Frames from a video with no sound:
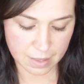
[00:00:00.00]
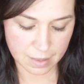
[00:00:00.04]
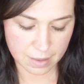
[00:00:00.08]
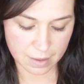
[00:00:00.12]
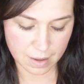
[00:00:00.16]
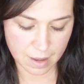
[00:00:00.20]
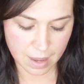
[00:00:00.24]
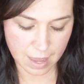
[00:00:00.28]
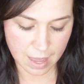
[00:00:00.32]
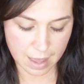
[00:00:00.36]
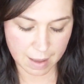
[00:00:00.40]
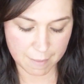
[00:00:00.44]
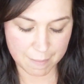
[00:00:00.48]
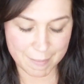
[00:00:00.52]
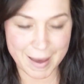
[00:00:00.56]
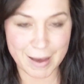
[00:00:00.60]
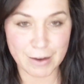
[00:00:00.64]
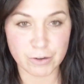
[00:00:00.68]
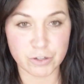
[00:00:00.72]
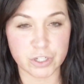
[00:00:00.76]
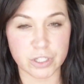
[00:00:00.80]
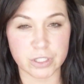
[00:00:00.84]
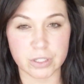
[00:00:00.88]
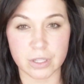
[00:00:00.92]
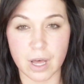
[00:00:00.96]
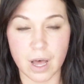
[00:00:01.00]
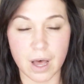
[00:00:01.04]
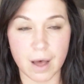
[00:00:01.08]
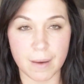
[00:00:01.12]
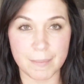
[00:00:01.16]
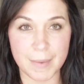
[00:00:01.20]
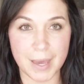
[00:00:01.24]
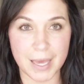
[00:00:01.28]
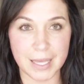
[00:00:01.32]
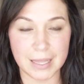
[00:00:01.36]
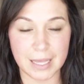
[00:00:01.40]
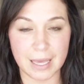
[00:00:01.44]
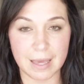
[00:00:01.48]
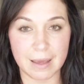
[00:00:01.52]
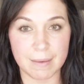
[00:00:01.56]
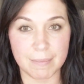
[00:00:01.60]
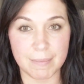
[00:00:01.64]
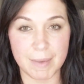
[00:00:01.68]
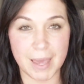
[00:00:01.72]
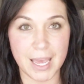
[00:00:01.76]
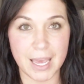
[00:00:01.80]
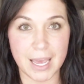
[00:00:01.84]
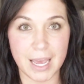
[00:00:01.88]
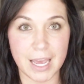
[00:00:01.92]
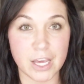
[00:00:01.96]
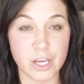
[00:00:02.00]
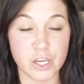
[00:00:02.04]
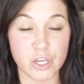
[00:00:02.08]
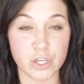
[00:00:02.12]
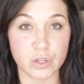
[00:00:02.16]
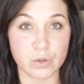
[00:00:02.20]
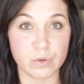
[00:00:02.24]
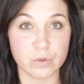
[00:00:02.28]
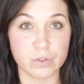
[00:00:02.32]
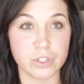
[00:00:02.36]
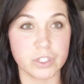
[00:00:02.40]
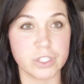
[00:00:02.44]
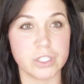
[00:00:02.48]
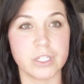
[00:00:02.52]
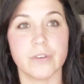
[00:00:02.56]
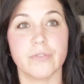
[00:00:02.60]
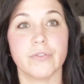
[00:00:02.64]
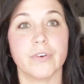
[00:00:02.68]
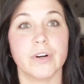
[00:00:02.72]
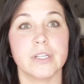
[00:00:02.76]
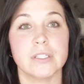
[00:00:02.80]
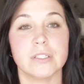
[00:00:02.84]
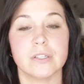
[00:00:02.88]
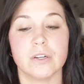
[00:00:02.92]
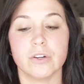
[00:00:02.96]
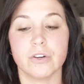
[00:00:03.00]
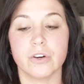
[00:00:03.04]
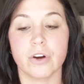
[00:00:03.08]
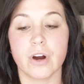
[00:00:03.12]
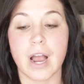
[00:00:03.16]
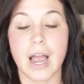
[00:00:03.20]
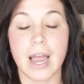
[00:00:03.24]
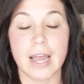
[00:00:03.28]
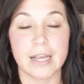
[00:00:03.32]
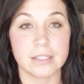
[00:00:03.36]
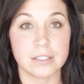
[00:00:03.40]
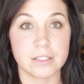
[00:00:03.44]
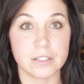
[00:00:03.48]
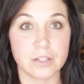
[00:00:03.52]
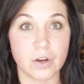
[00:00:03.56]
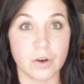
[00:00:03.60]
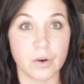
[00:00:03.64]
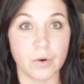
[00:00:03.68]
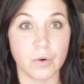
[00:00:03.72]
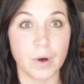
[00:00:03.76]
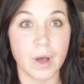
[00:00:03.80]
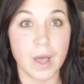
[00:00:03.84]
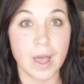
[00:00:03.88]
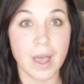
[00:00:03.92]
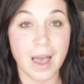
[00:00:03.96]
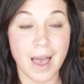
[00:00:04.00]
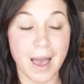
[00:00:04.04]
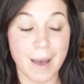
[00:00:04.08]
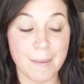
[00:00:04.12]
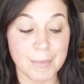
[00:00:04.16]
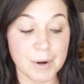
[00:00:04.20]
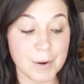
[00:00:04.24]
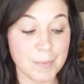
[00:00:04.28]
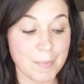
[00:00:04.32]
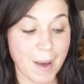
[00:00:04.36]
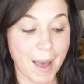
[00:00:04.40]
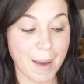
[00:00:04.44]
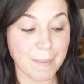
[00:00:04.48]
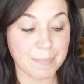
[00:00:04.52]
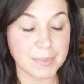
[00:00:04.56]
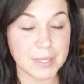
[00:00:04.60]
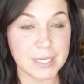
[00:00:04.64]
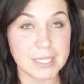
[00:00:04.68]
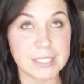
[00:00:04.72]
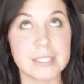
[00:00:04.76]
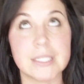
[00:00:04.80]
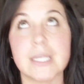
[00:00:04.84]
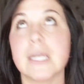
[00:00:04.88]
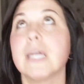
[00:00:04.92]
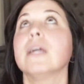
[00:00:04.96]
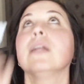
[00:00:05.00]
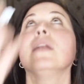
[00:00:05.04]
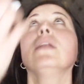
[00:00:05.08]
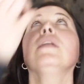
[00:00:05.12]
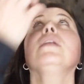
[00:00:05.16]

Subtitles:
Bausch & Lomb, and they make a huge difference on your eyes. So I'm going to pop these in.